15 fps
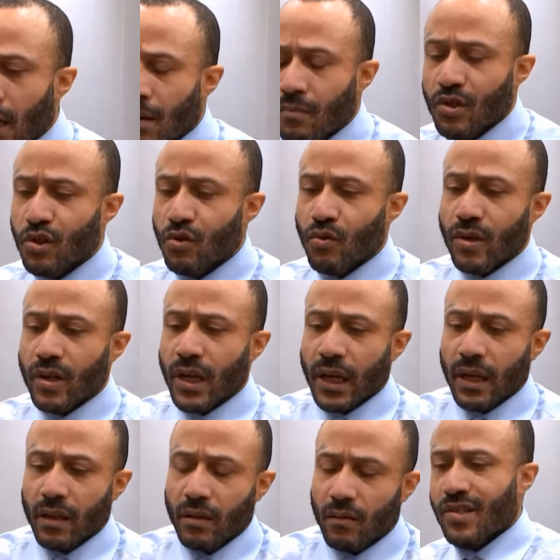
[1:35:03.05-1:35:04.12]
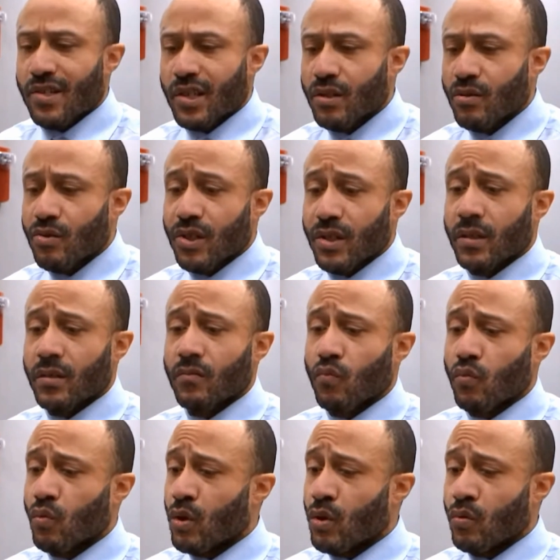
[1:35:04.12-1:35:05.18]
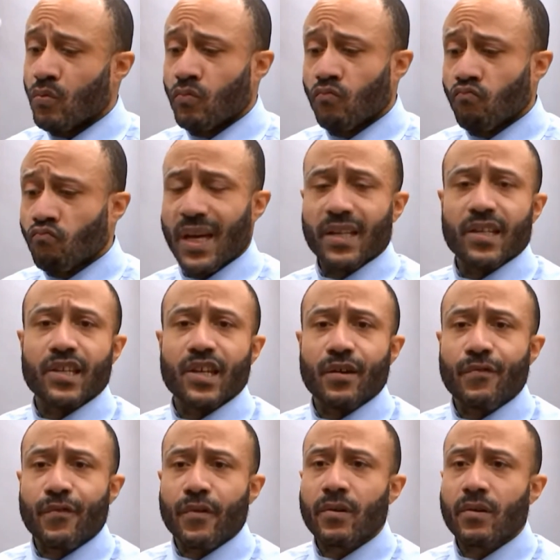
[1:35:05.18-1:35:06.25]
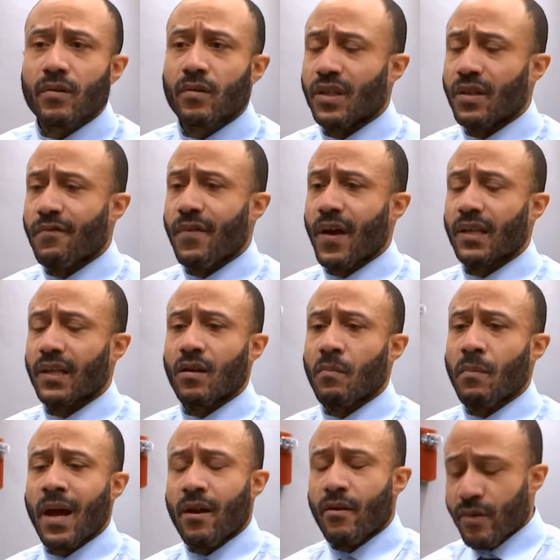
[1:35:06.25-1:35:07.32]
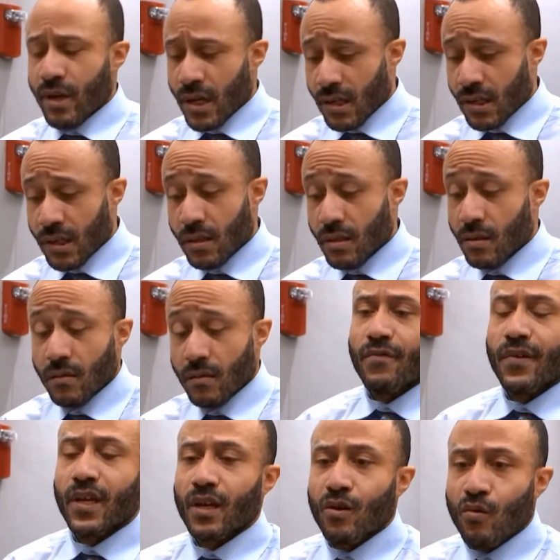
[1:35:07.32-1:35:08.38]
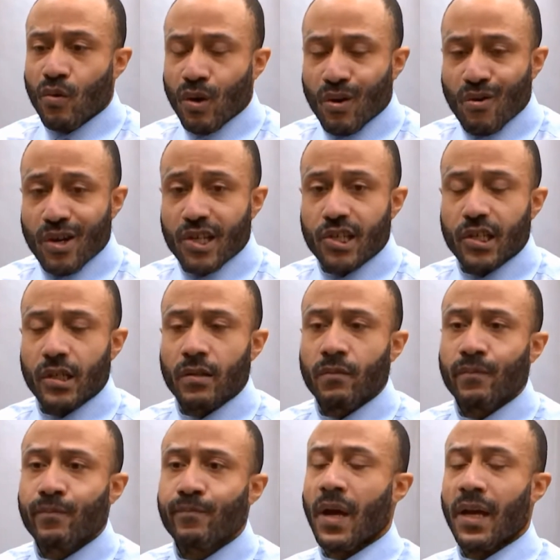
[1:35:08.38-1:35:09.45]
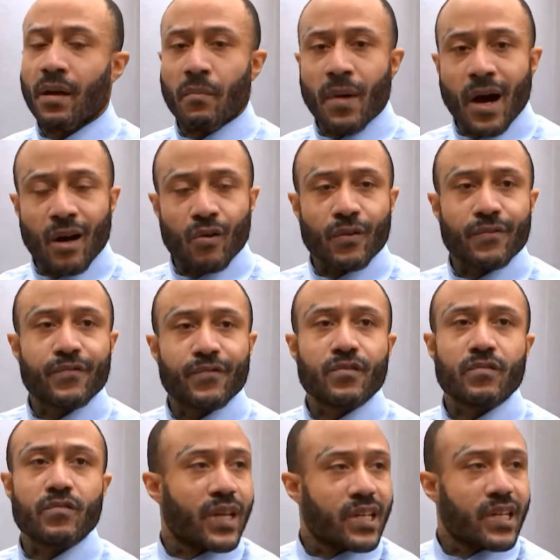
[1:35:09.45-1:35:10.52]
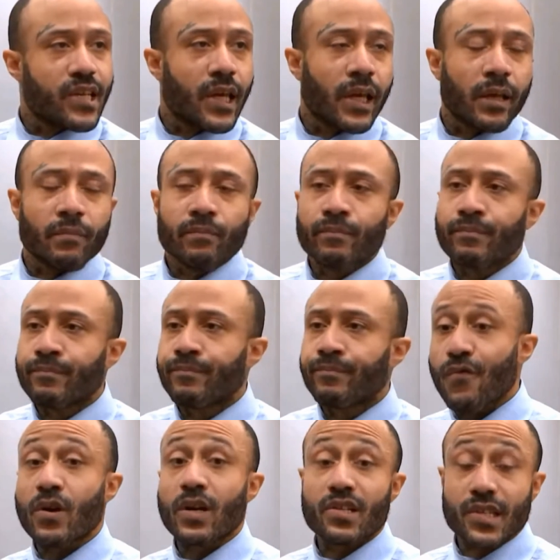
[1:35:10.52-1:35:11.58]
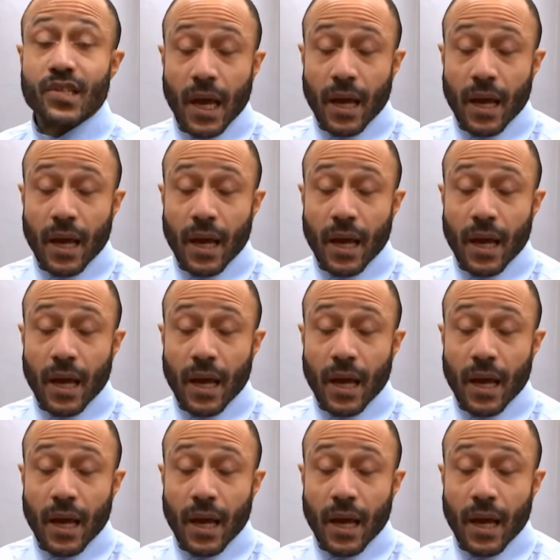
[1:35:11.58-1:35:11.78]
And I'm sure that prosecution will beg to differ. But the fact of the matter is, the vehicle in question, make and model of 2010, Ford